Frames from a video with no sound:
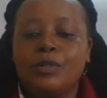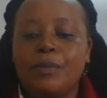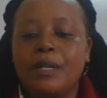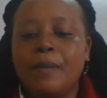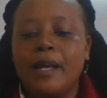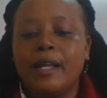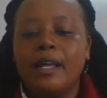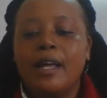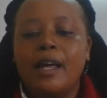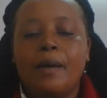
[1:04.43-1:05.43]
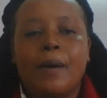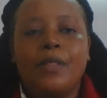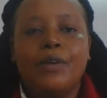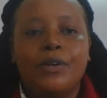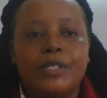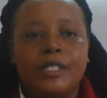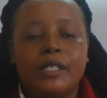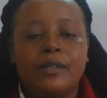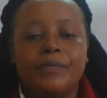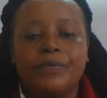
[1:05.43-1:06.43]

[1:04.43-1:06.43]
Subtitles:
we mean by pathology.